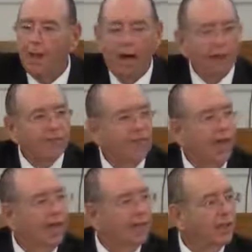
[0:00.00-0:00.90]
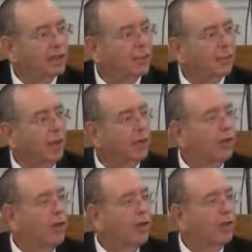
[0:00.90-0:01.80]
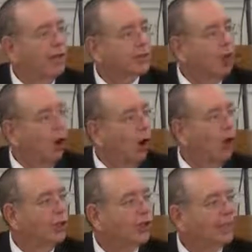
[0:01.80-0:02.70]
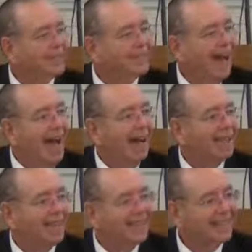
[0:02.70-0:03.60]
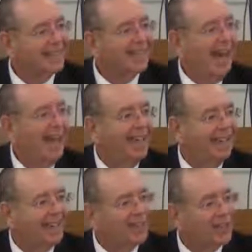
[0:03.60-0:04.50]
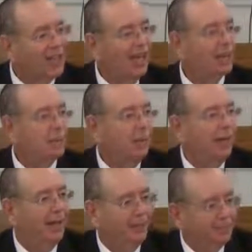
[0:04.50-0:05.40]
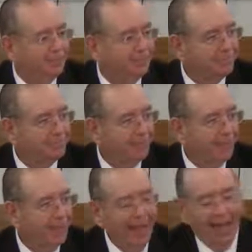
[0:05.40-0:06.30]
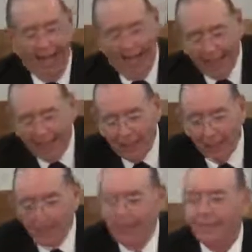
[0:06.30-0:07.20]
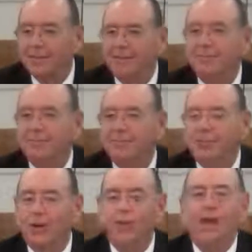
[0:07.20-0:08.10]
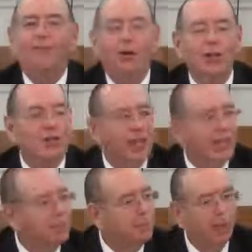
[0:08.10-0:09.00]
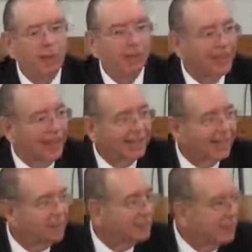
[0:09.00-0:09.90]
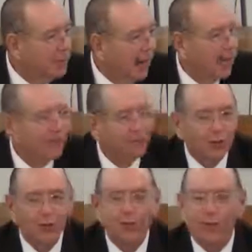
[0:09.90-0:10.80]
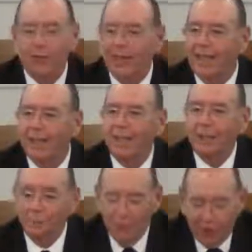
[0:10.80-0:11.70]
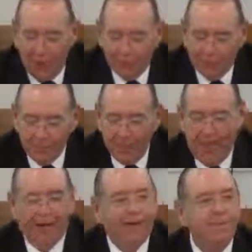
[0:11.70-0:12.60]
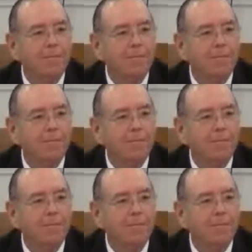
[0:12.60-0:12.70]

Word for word: I find that the brotherhood as a whole does not like Shakespeare. At any rate, so therefore Shakespeare does not come to mind for you, okay? We can move on from there.